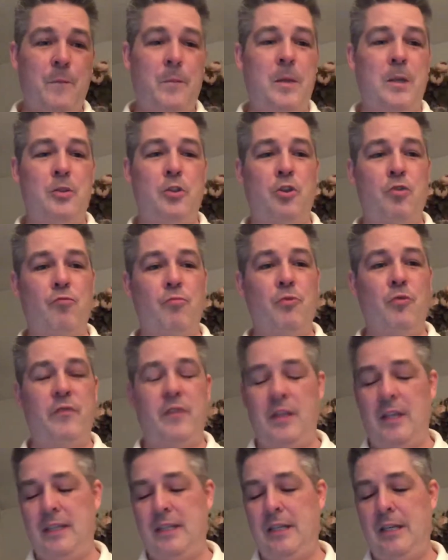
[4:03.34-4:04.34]
Just removing
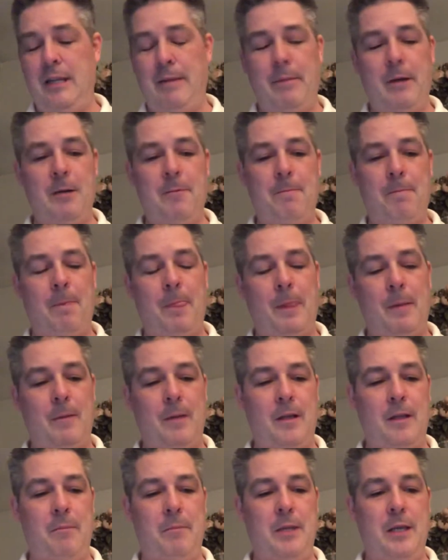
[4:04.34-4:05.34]
this nib
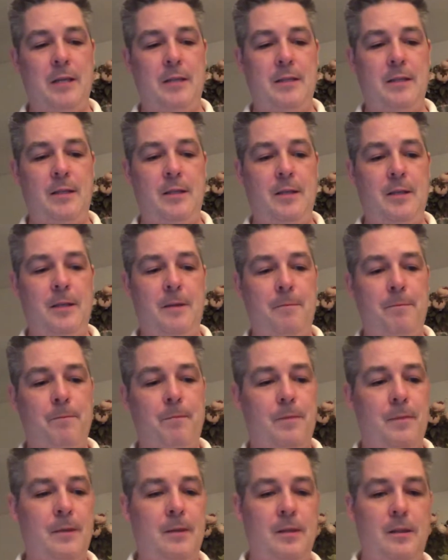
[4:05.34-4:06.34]
that appears in the
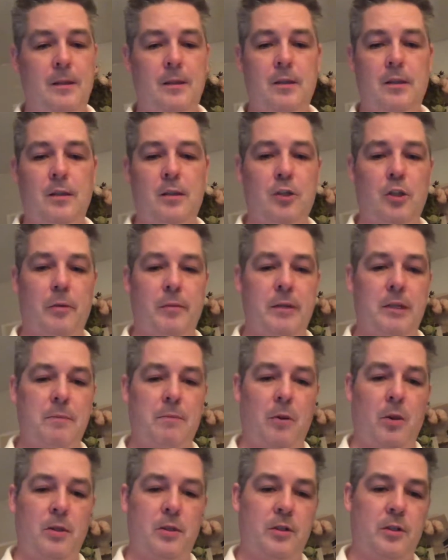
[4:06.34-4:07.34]
top of these
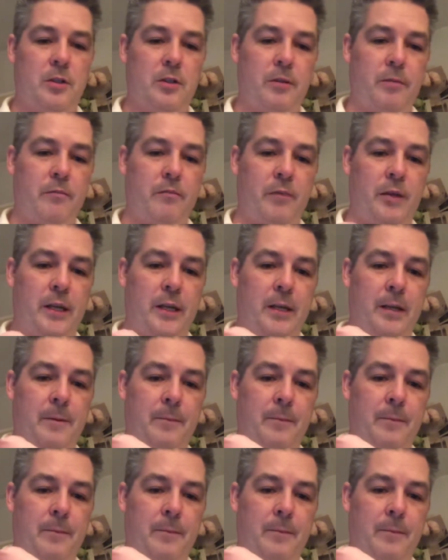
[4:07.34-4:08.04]
bottles to stop them leaking.